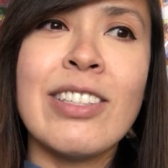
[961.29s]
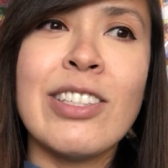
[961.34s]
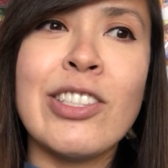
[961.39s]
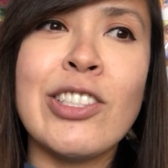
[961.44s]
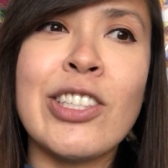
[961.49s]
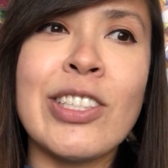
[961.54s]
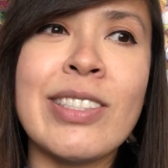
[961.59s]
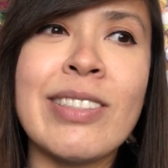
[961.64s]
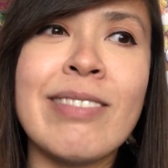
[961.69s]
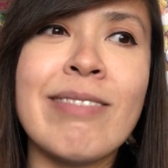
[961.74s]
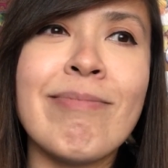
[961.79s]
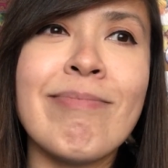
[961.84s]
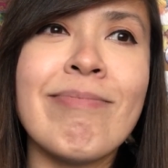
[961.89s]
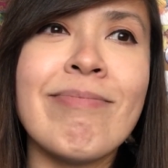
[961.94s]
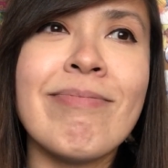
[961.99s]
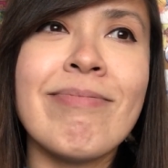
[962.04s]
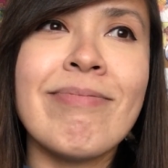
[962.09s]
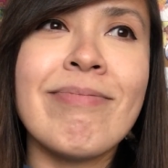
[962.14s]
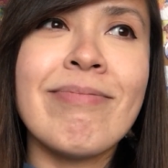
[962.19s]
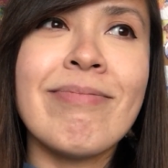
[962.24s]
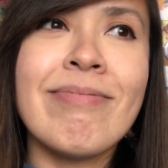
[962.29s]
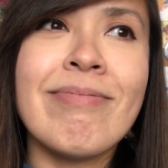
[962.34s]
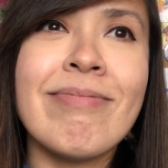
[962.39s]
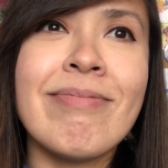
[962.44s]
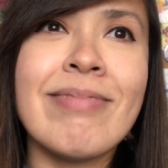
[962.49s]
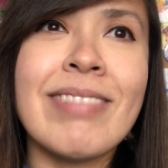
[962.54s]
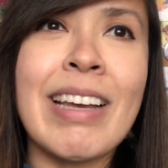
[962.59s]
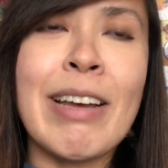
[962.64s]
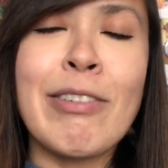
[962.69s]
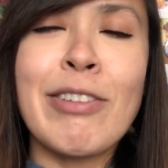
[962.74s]
just
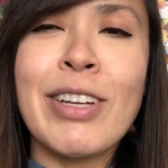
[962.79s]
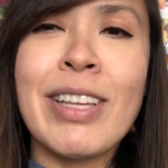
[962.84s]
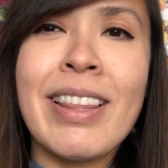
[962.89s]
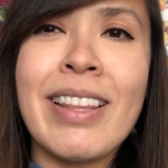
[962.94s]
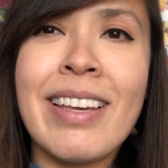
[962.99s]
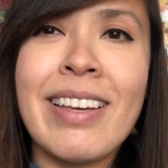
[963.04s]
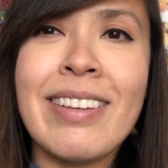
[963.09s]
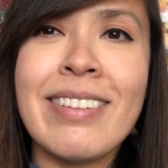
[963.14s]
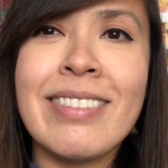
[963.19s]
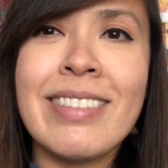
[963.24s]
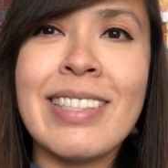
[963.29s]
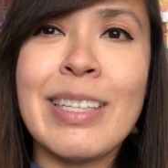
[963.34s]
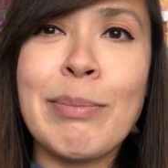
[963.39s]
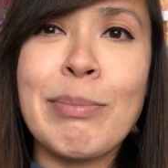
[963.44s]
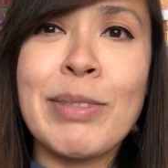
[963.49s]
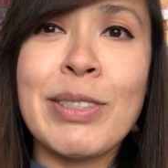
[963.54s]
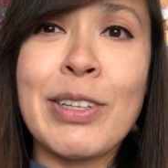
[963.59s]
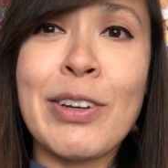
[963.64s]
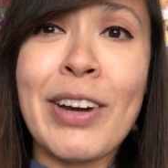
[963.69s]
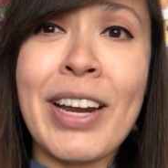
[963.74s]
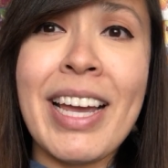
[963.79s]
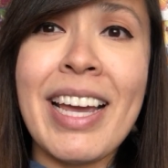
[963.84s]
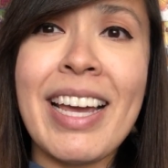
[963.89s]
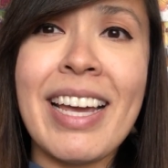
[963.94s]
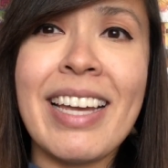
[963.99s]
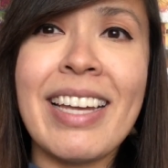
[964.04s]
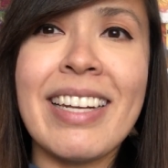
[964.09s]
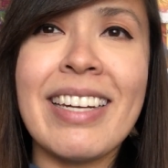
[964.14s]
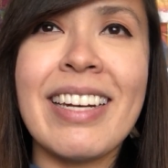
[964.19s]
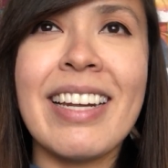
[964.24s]
everything seems
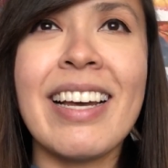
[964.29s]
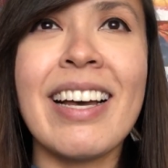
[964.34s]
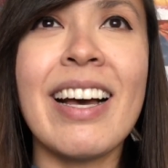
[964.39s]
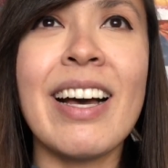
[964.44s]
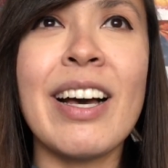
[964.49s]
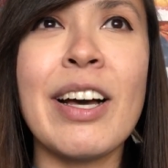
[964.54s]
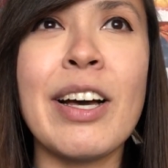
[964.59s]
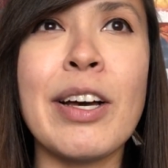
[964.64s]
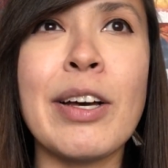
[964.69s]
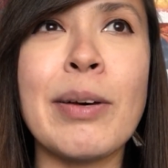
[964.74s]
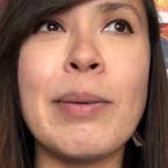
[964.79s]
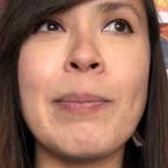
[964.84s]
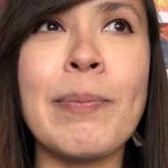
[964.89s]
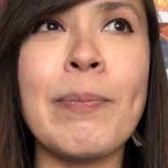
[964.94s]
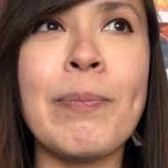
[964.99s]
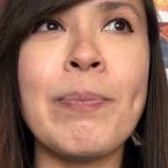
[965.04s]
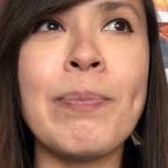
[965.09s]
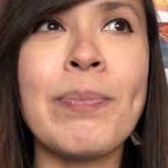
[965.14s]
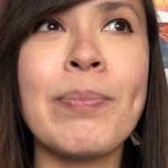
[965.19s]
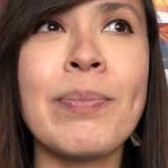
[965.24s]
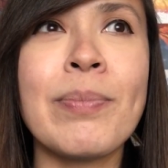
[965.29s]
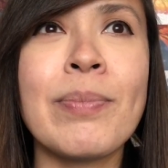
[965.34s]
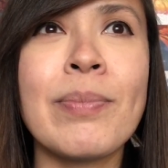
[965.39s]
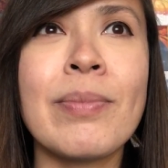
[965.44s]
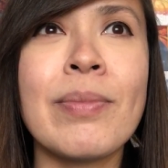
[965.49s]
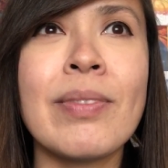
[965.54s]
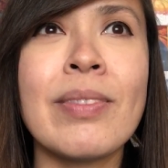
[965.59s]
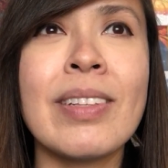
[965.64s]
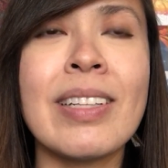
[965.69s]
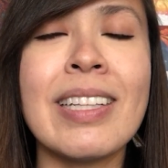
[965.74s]
great.
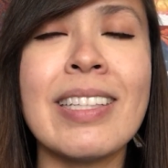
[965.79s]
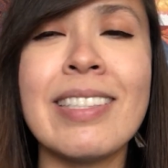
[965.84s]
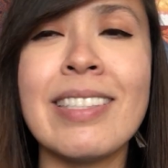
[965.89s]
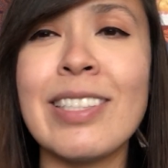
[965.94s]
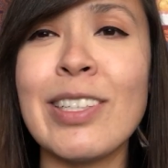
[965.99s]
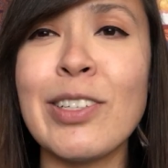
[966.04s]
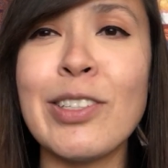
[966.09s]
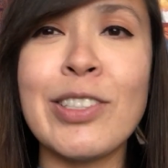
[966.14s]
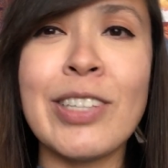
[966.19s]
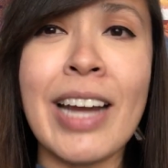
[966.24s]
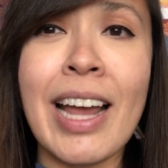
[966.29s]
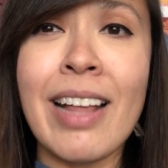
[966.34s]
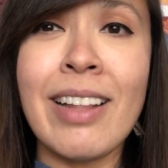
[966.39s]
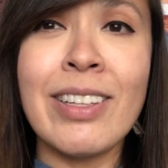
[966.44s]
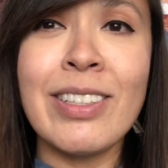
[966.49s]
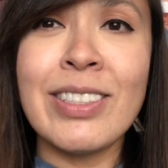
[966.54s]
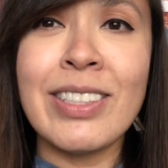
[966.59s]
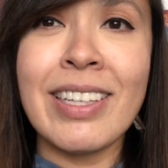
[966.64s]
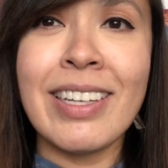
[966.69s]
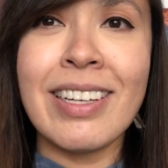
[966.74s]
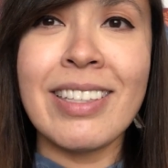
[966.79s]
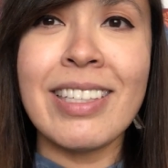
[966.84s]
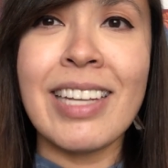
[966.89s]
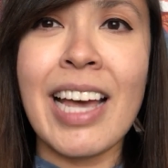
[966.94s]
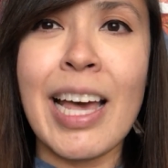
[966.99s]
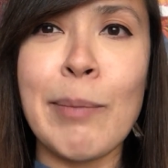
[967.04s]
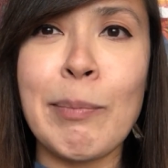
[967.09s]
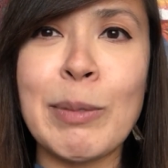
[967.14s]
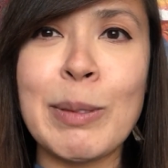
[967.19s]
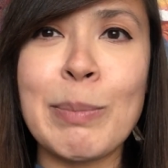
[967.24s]
It's still challenging at
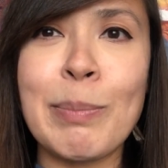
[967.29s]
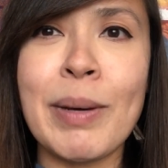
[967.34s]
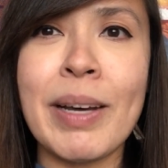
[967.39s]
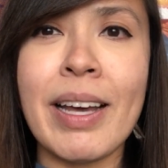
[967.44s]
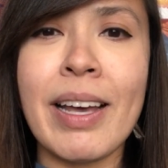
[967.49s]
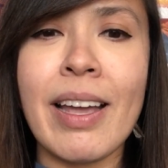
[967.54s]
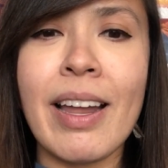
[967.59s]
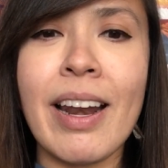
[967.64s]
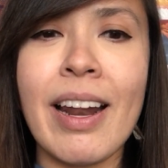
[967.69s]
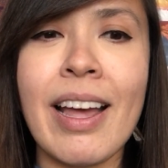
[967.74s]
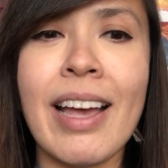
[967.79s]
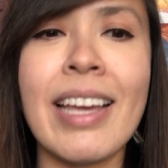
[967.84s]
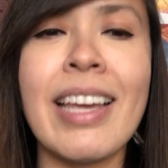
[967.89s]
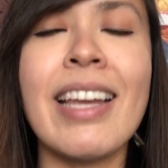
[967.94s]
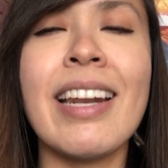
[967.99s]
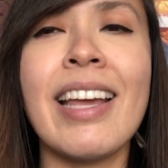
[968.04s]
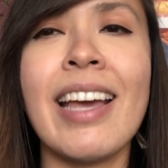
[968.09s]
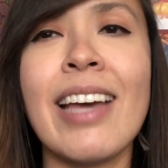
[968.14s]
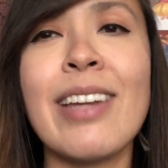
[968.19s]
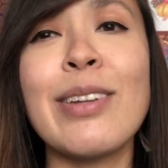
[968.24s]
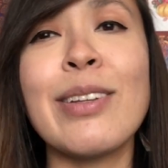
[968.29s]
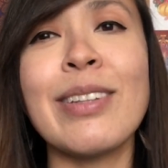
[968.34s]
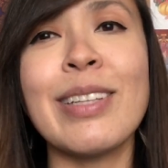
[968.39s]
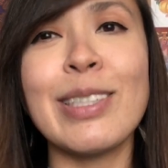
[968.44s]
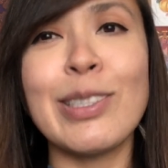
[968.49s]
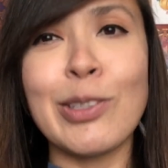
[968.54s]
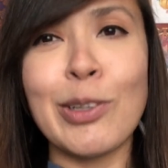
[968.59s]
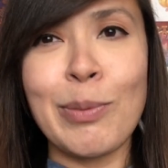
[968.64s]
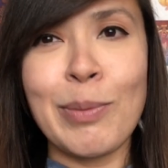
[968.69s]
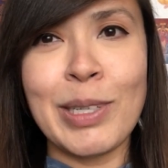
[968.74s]
times, but I can handle
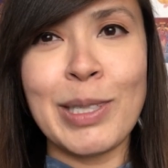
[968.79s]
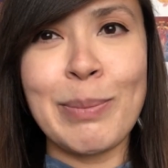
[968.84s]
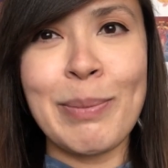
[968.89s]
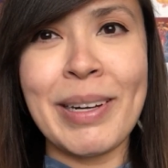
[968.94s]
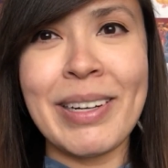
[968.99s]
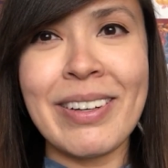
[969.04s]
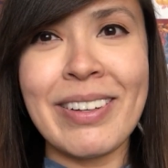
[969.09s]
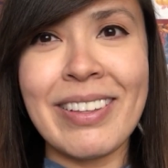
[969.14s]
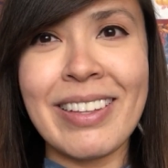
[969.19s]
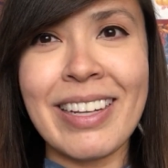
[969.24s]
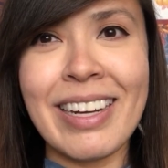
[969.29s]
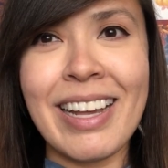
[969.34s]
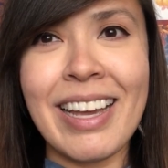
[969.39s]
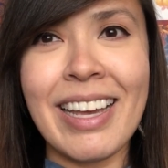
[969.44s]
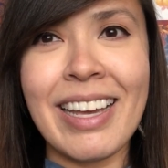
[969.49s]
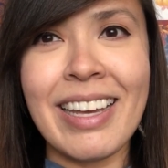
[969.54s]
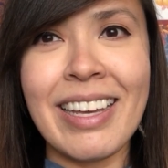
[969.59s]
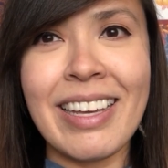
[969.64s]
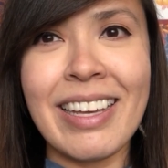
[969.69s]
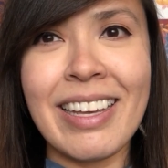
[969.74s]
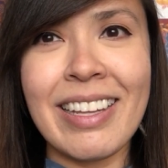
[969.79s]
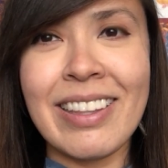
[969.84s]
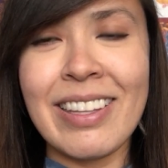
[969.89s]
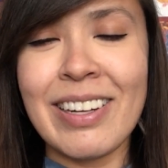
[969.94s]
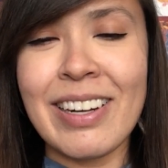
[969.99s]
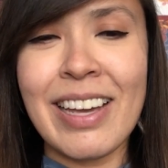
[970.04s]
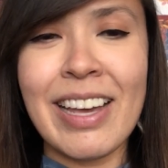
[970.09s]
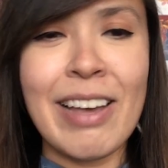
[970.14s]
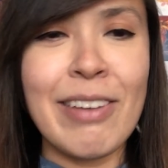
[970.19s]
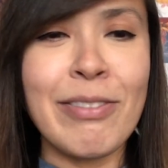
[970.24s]
it so much better than
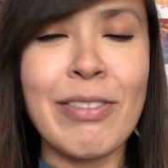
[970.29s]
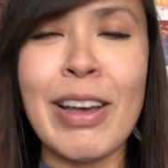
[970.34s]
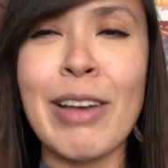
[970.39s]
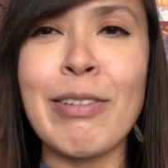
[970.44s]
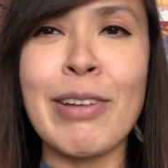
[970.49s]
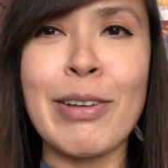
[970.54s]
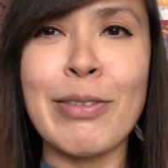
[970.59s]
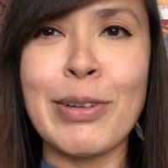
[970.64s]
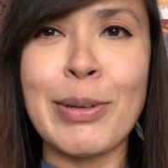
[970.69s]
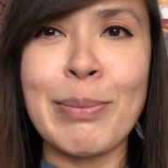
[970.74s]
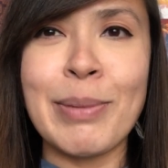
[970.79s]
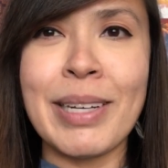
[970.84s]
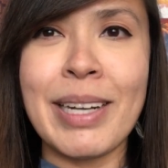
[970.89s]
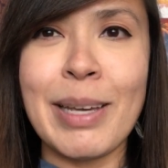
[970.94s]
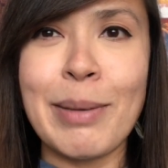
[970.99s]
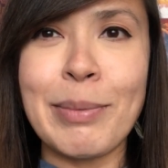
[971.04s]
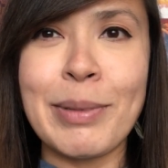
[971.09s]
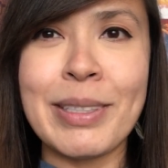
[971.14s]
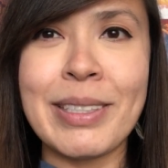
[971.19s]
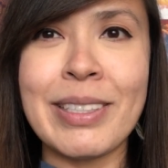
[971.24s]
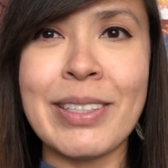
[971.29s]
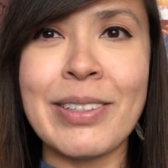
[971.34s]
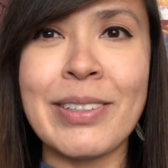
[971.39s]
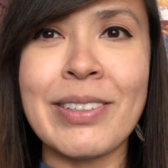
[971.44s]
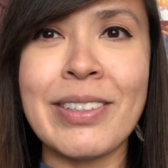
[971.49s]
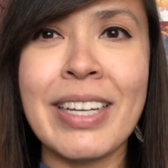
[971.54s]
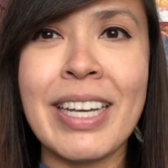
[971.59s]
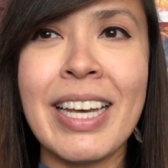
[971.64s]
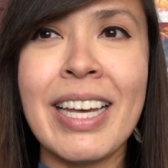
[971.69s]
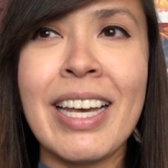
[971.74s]
I've ever been able
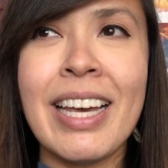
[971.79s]
to.